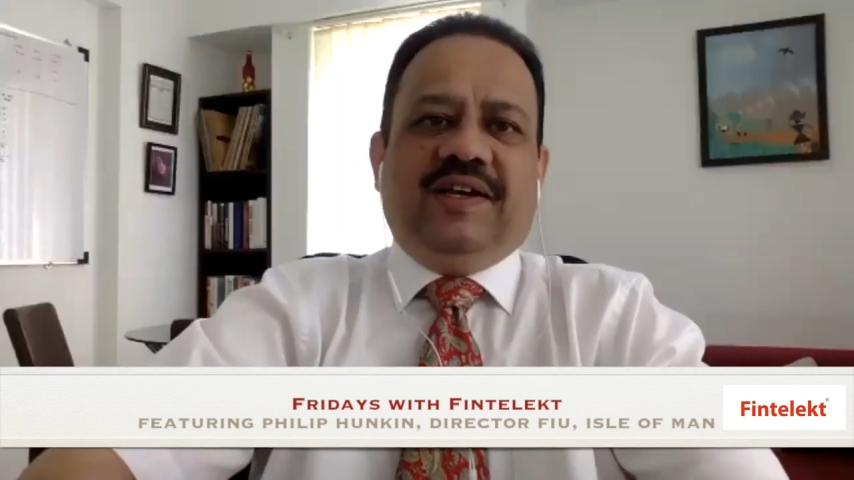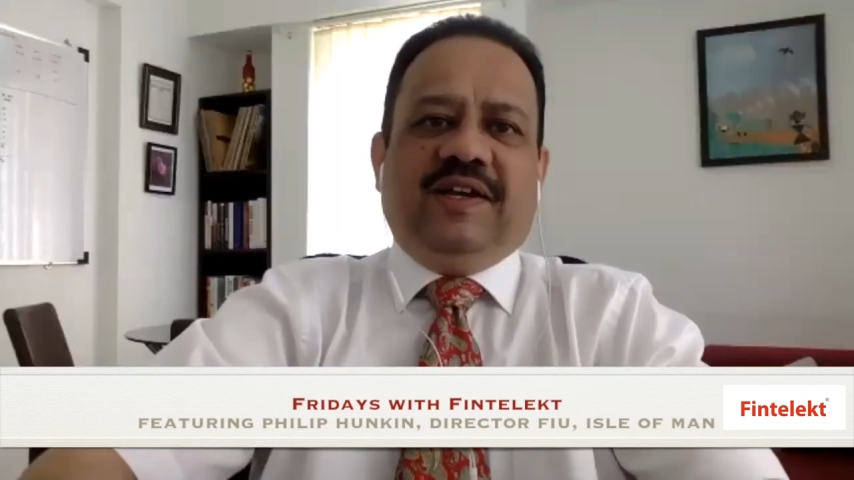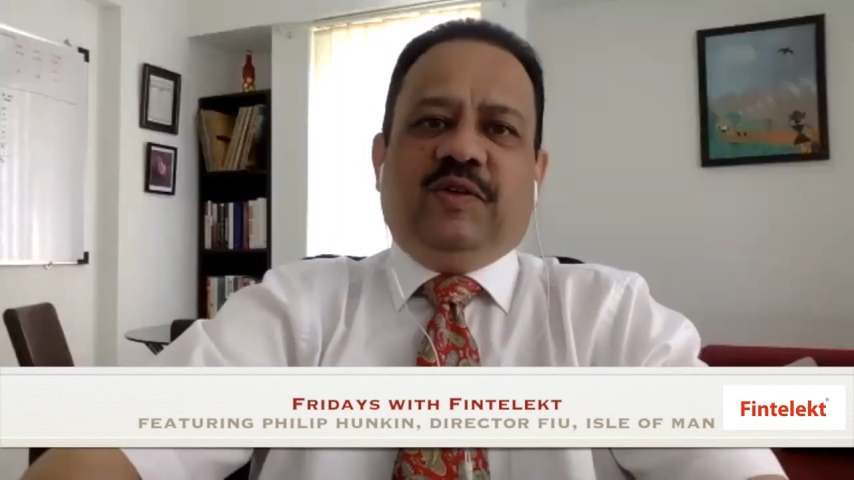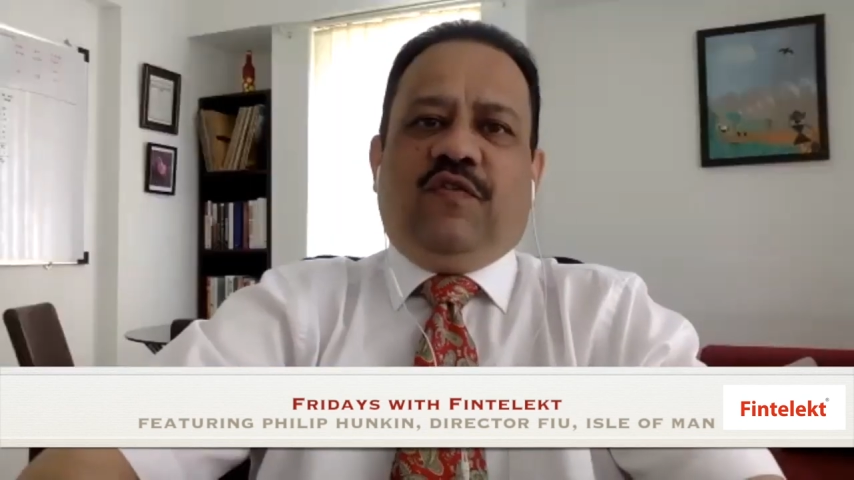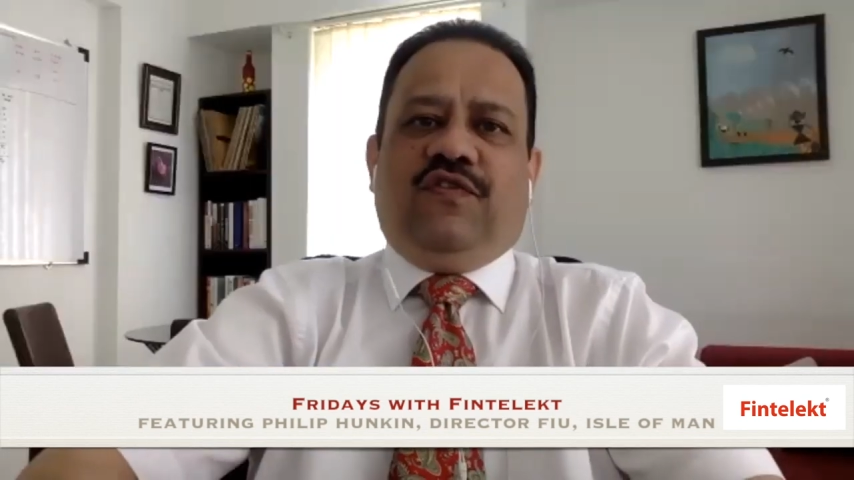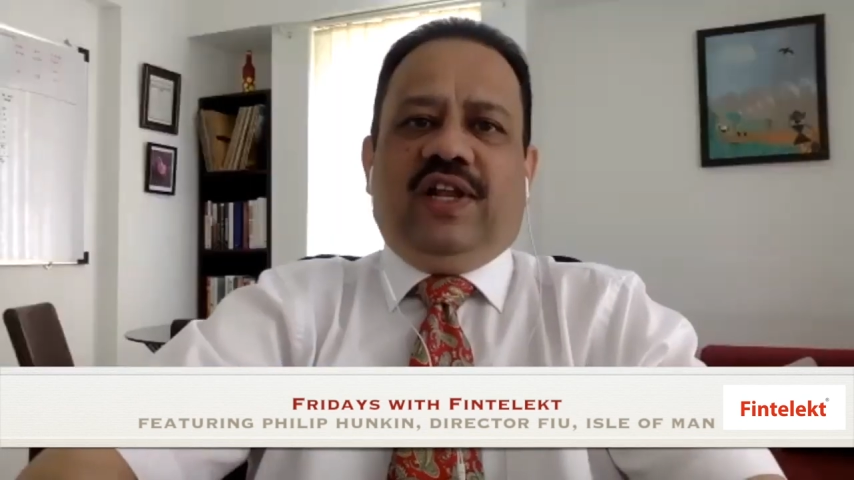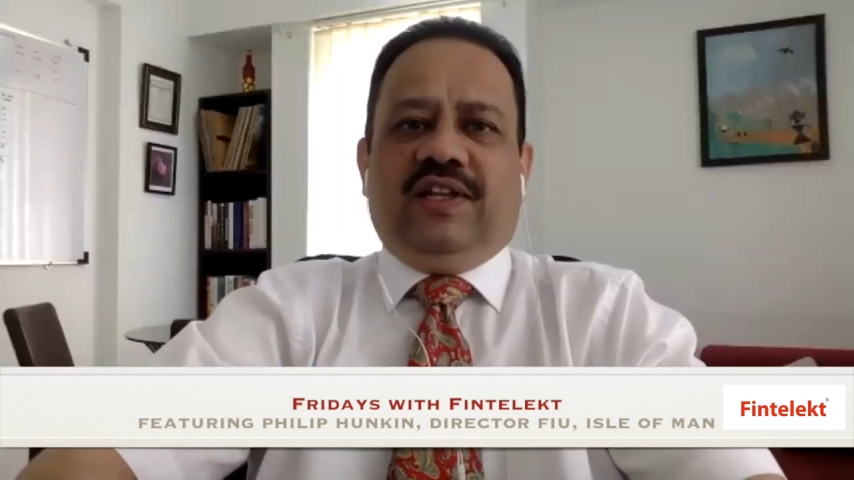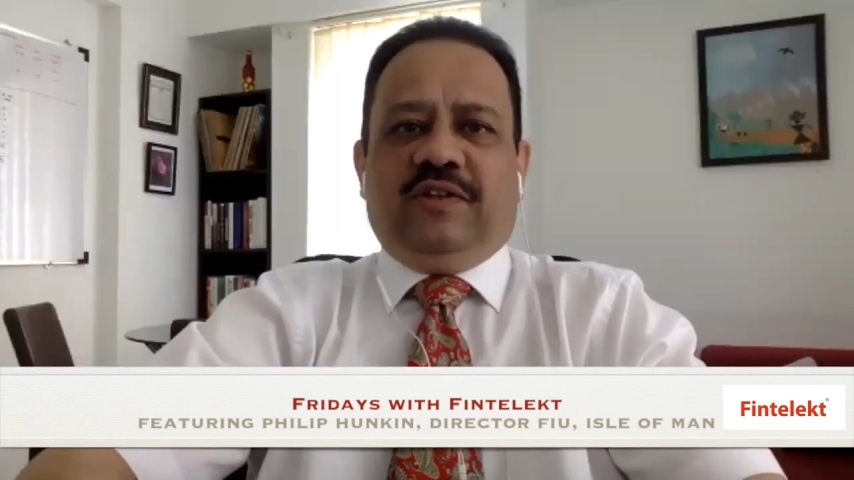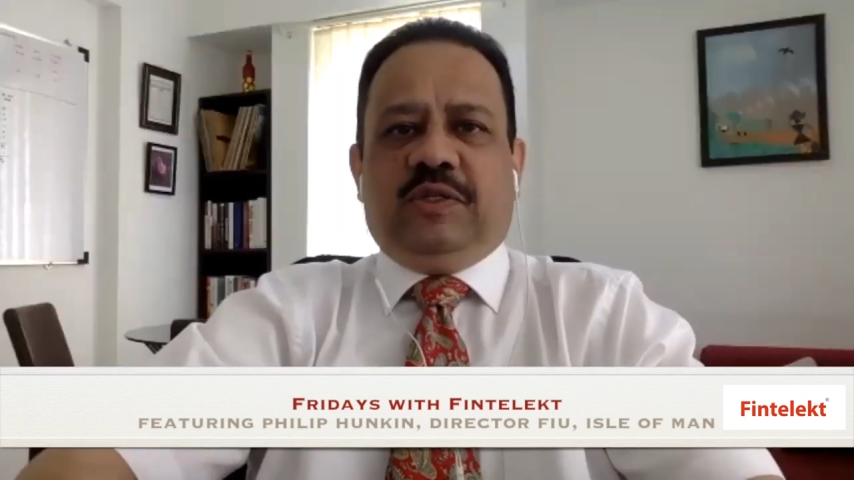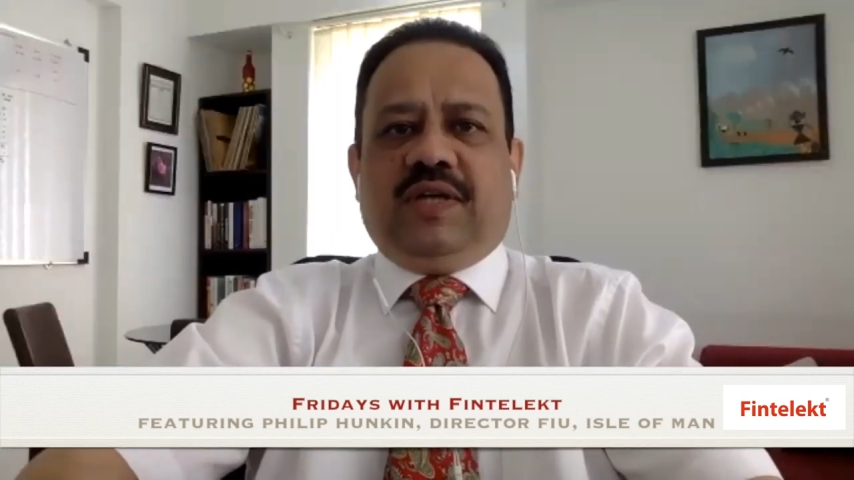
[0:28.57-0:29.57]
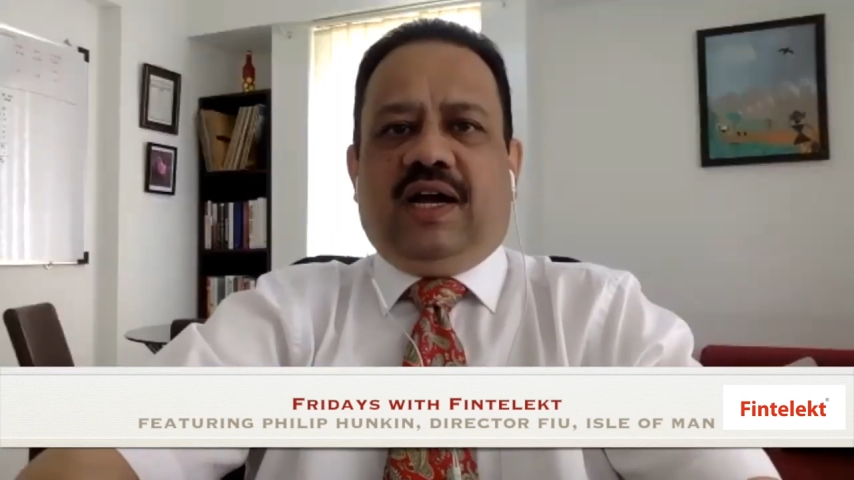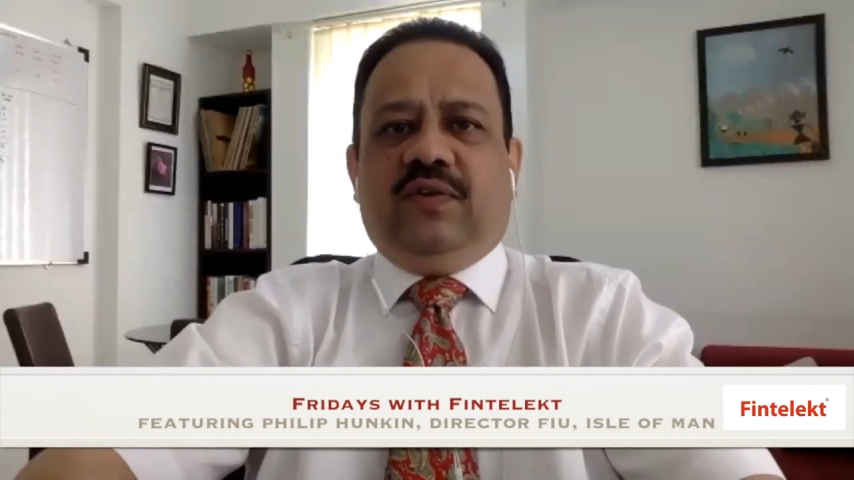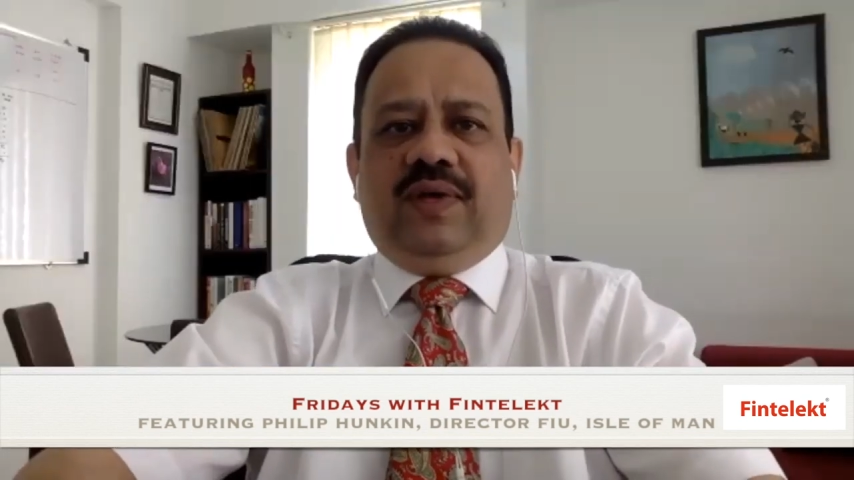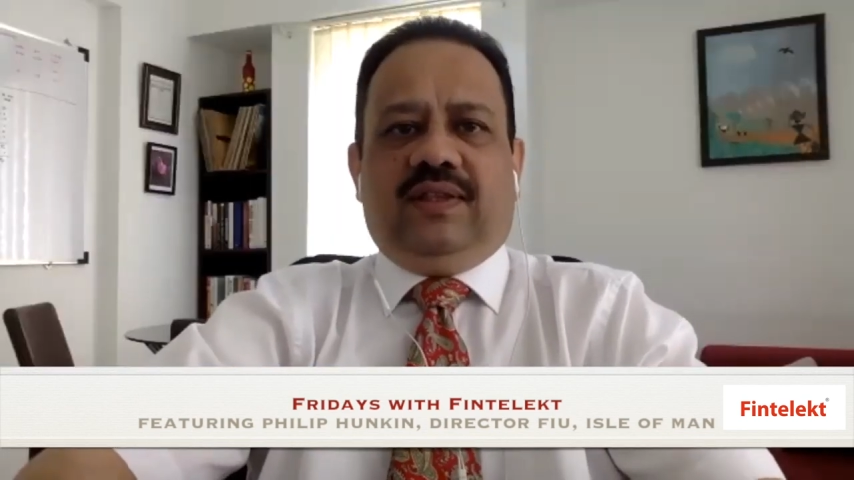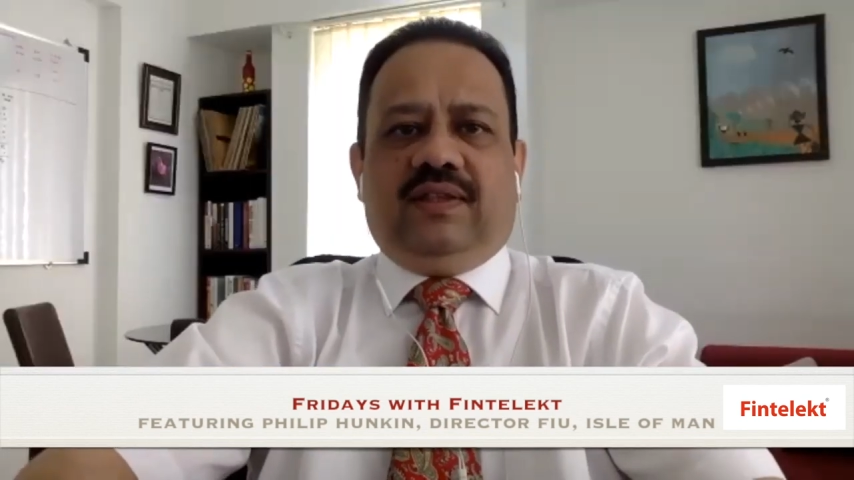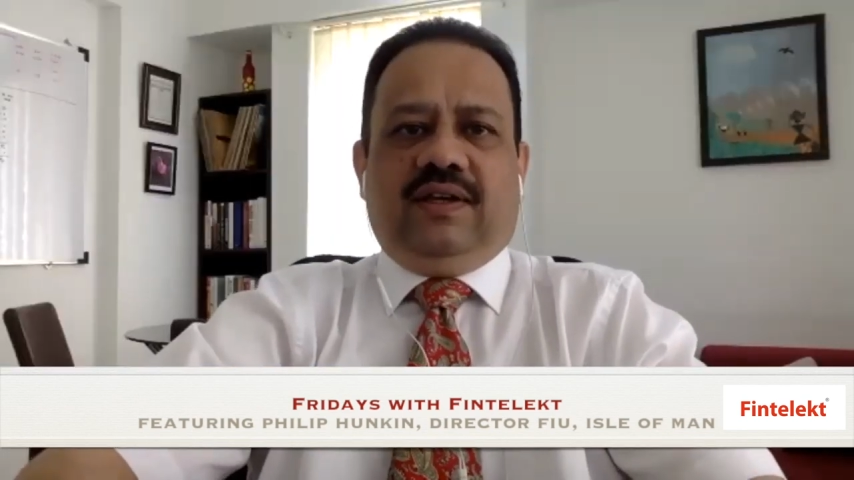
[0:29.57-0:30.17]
So Phil, to start with,